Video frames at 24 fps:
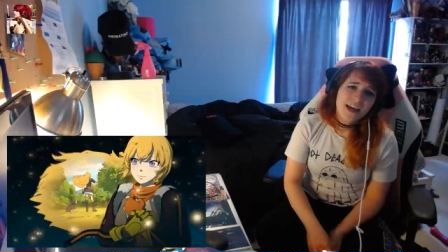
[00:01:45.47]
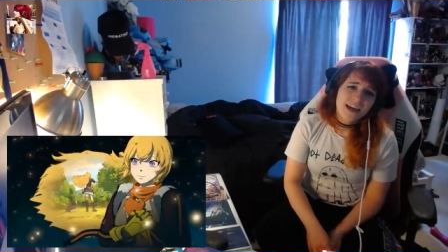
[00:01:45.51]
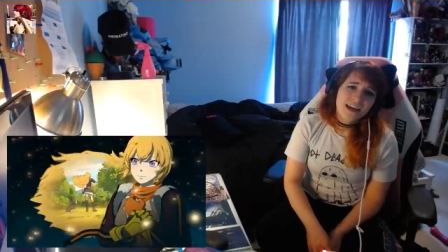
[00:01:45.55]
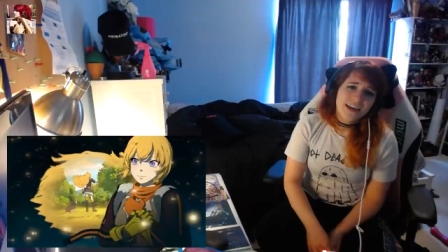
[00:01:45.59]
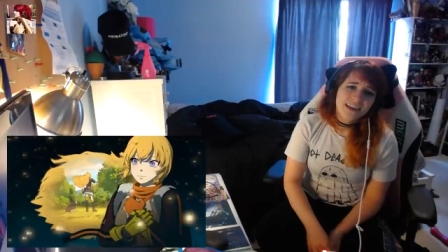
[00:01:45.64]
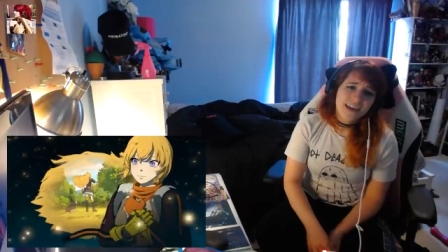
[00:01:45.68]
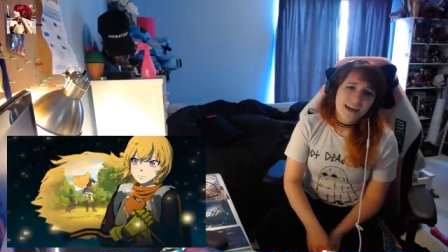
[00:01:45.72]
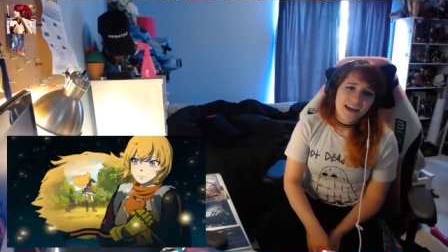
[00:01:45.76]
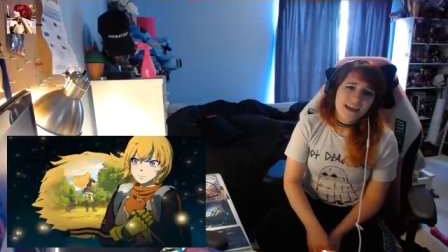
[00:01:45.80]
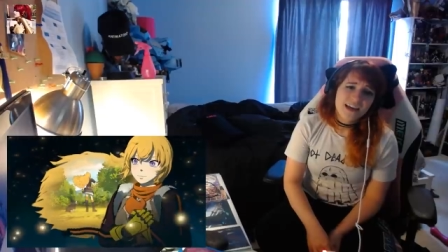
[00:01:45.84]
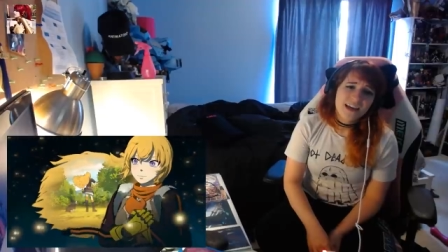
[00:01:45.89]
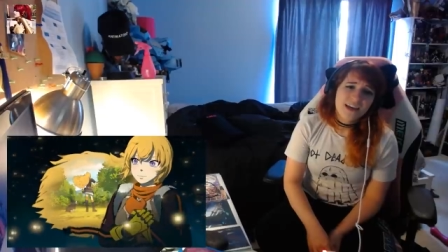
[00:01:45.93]

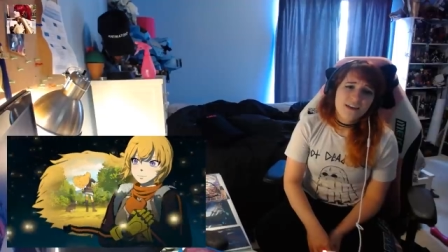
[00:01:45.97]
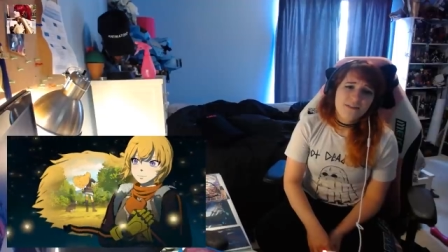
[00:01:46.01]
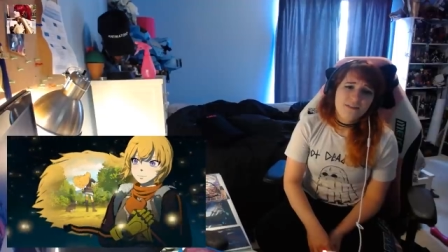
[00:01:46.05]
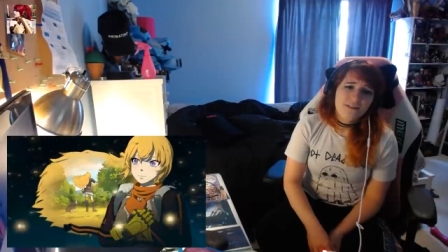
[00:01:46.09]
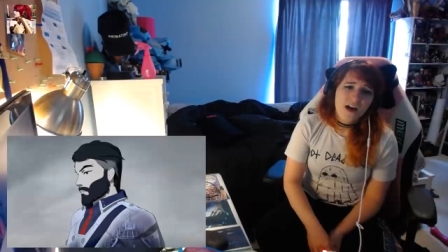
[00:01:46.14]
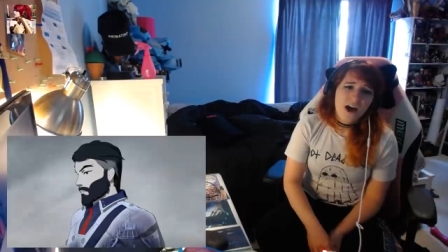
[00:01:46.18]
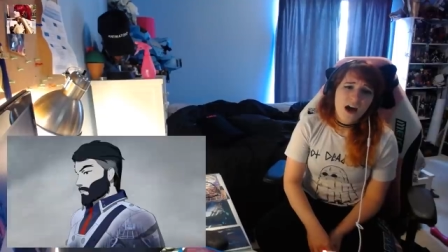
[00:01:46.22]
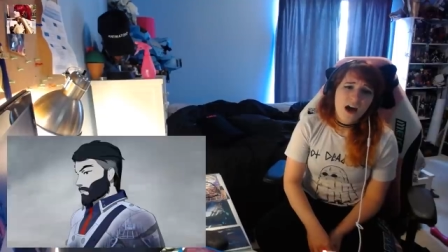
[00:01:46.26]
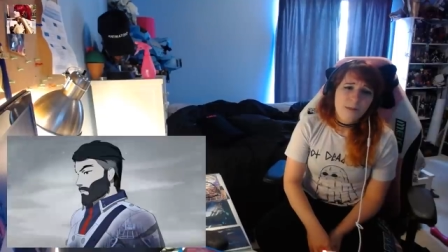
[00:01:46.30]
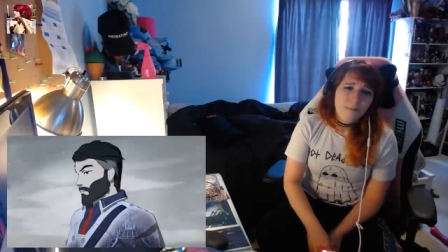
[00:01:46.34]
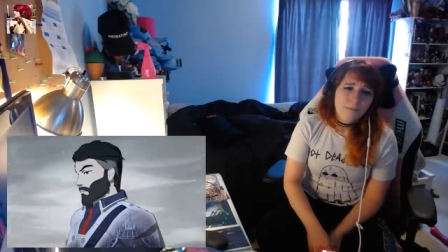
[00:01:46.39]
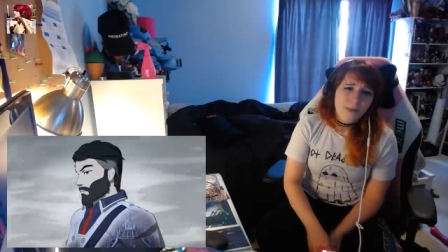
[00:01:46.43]
Gave
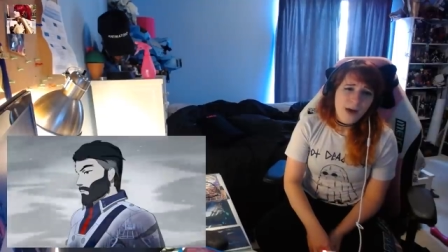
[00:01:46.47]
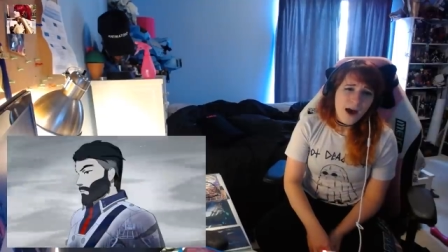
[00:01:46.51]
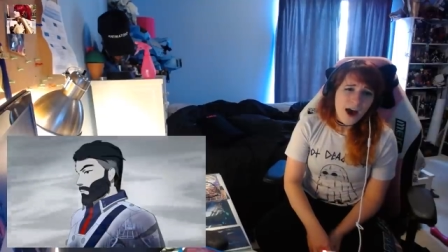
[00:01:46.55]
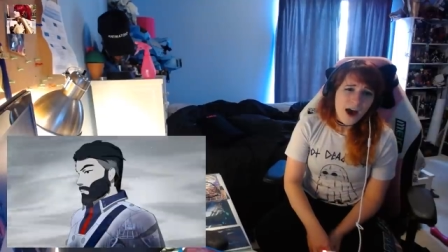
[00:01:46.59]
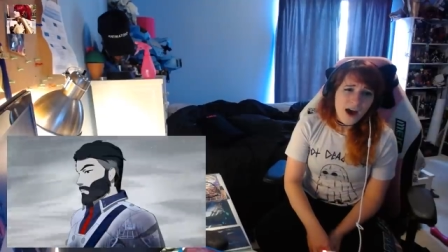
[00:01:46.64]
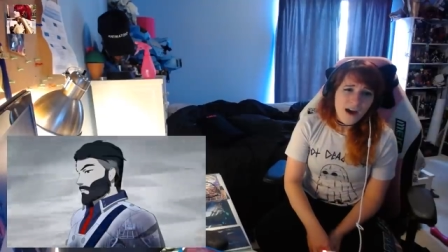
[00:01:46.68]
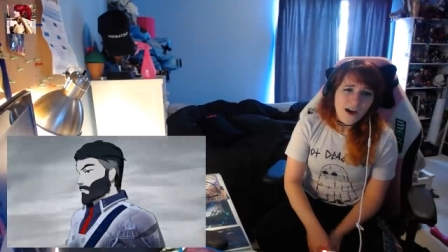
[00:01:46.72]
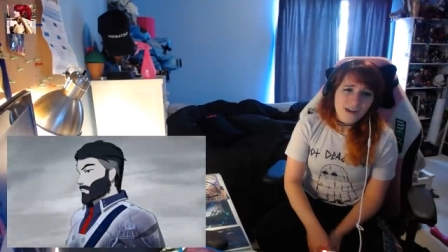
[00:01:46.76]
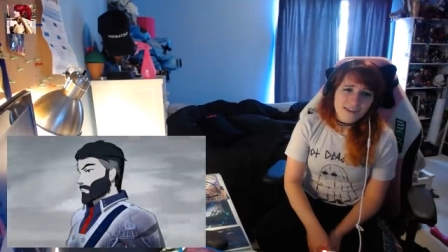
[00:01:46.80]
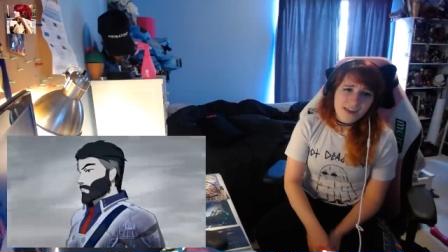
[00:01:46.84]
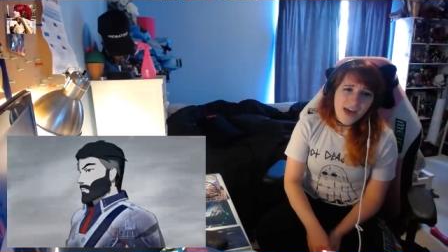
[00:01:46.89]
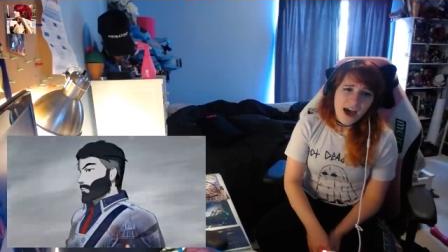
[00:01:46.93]
up
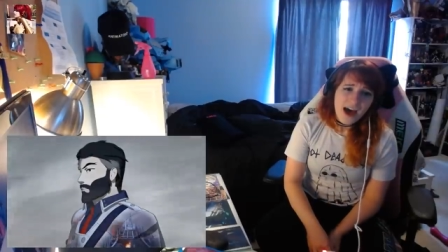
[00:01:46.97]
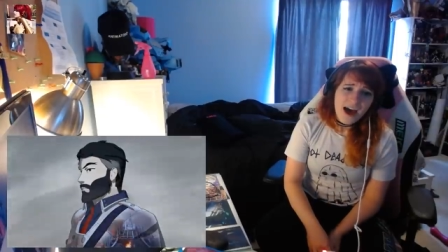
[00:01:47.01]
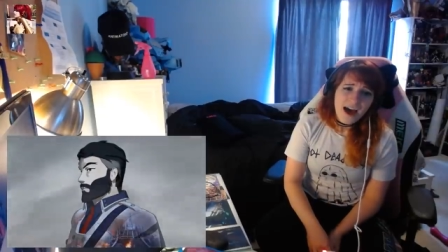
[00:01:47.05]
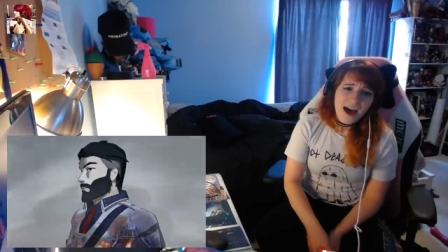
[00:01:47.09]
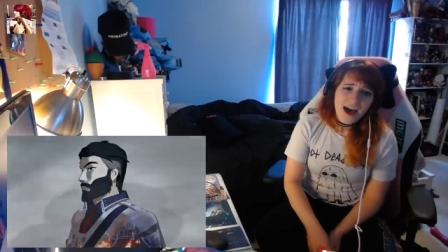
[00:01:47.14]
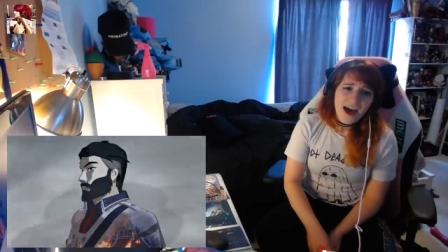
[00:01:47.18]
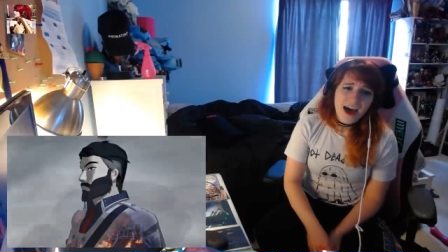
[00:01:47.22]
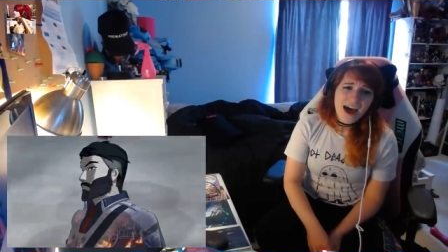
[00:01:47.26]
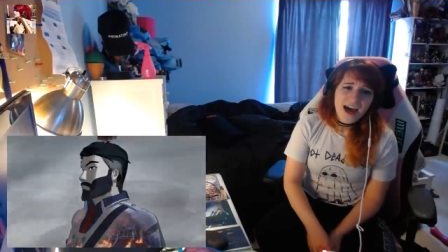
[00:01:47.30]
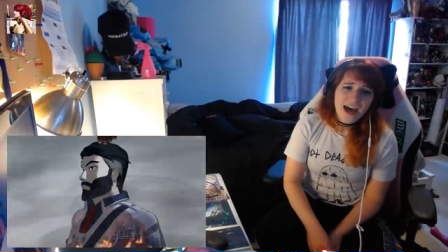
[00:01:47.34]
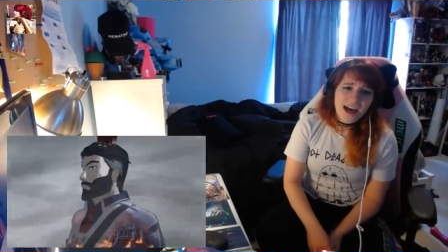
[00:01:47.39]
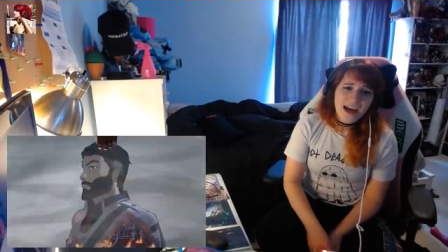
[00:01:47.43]
our
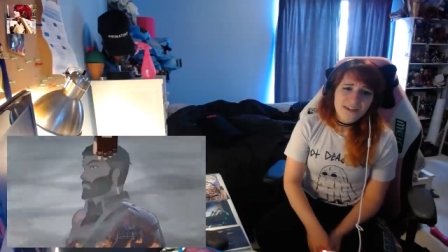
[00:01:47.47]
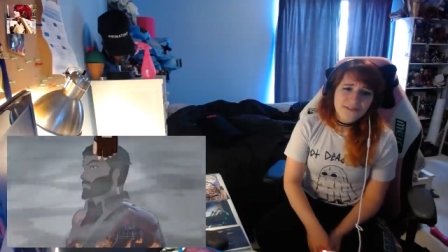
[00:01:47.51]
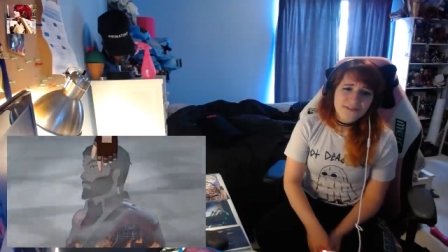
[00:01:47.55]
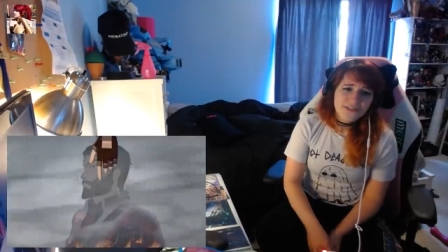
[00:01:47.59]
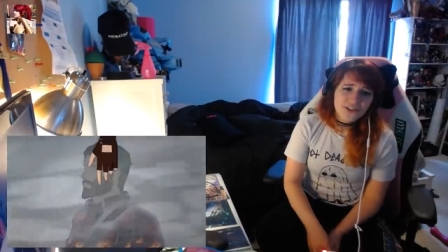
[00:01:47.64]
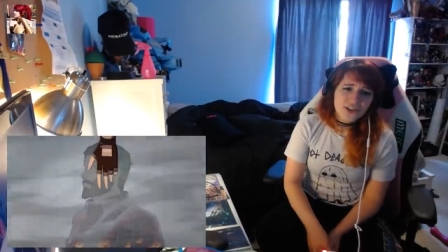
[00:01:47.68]
lives